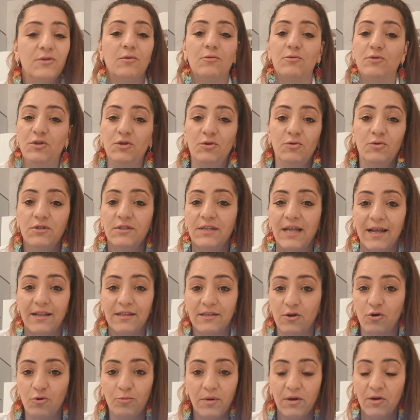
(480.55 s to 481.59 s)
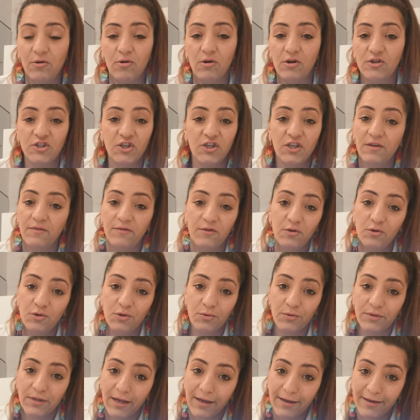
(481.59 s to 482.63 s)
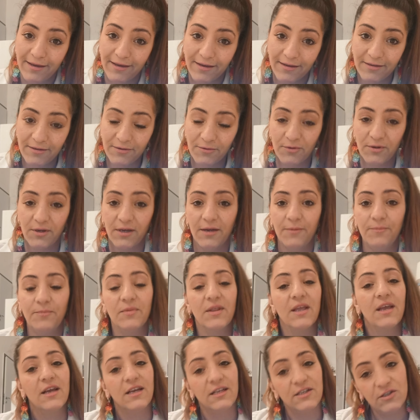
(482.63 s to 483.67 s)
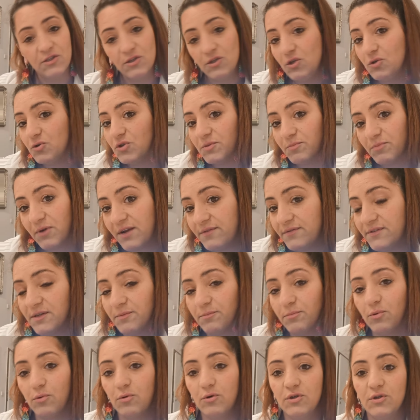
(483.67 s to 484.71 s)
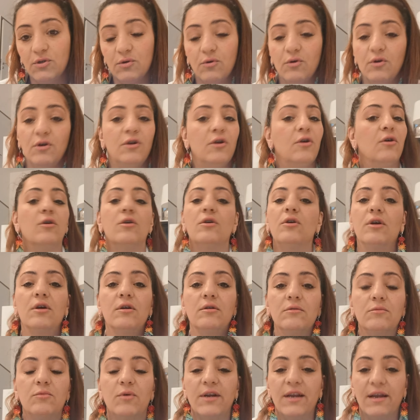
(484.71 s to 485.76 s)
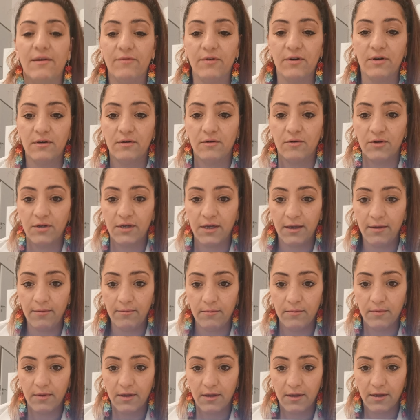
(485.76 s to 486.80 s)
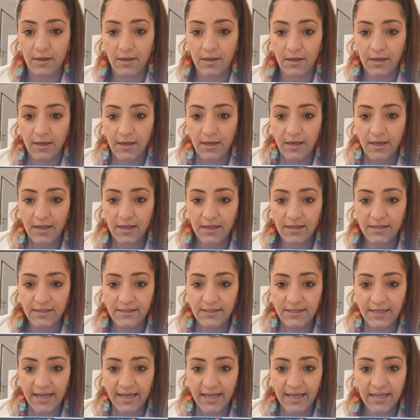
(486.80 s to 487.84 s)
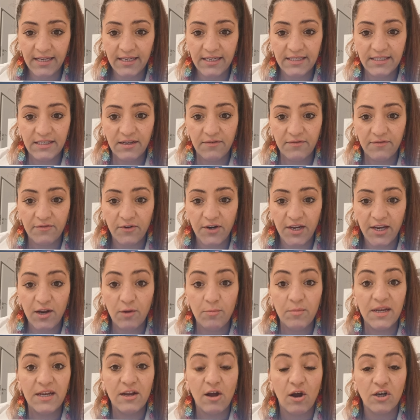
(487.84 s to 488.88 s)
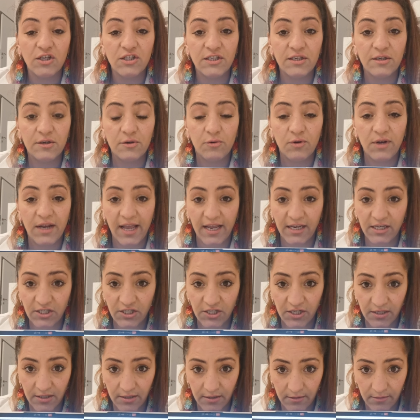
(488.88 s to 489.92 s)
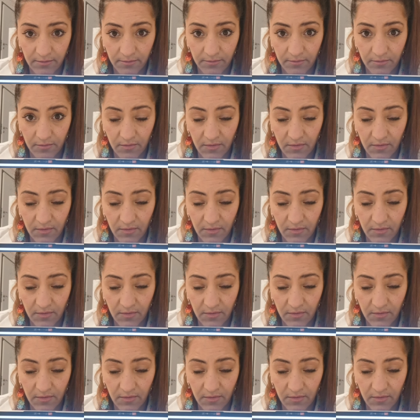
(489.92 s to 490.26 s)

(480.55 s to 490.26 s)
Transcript: don't use that terminology if you don't like it, okay? Use breath support or whatever, okay? The second is the freedom in articulation,